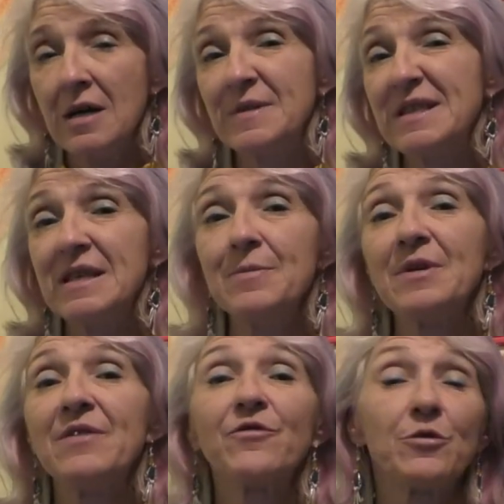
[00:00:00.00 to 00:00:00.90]

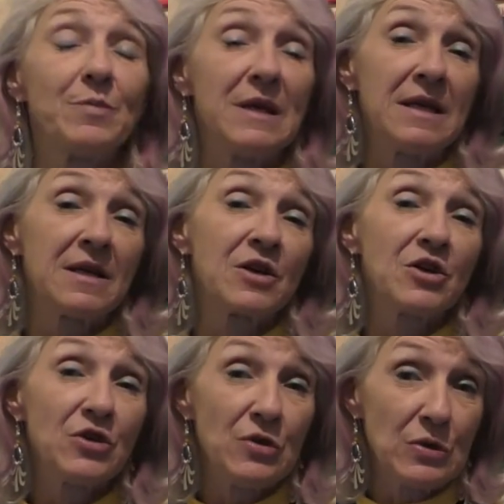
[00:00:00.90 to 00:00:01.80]
simply for being
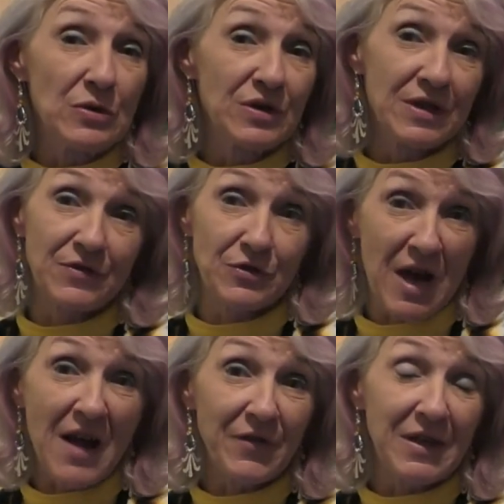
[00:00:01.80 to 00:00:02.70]
accused of
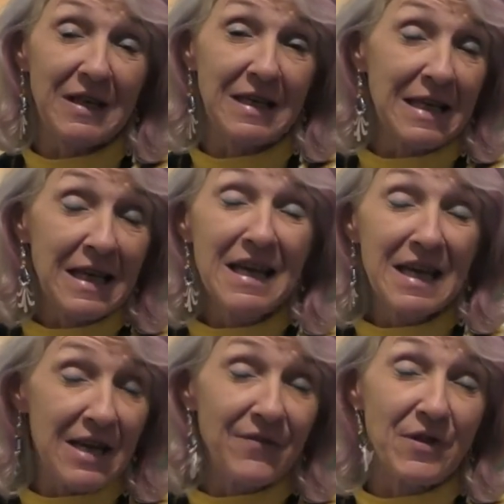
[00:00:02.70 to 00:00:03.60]
trafficking
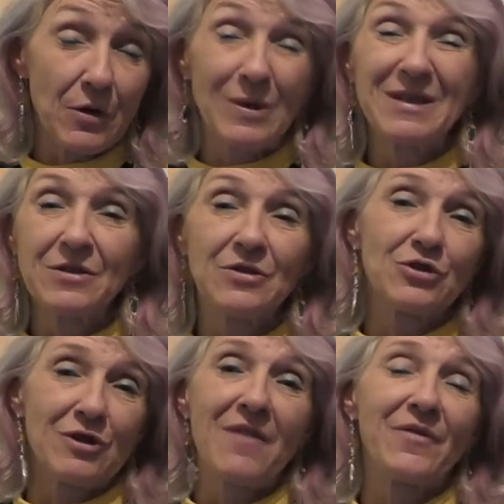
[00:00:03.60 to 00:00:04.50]
if there was no
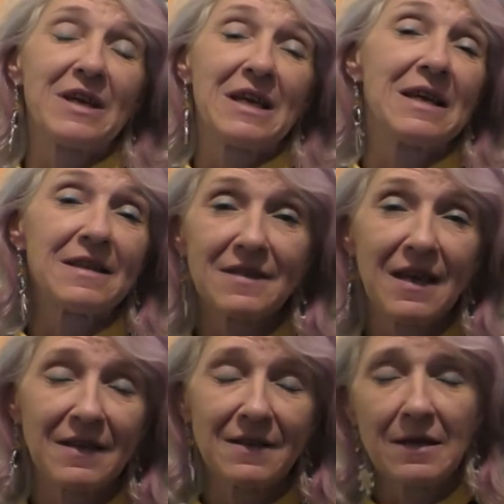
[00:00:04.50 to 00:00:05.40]
trafficking
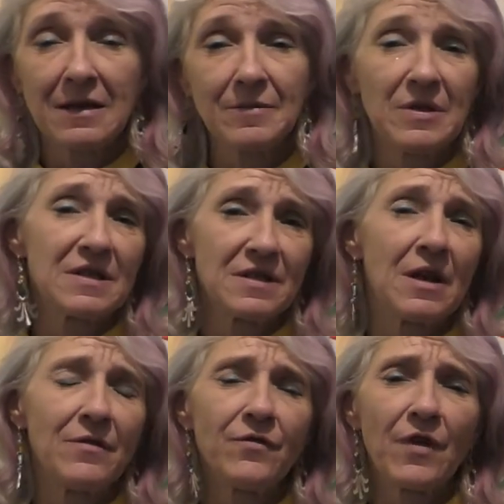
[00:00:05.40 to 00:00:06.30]
intent. It's an
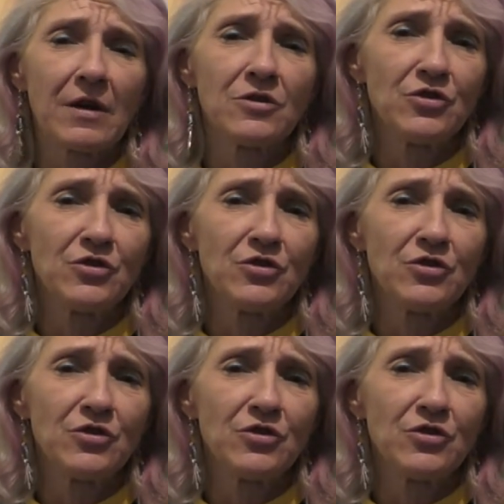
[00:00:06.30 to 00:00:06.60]
unfair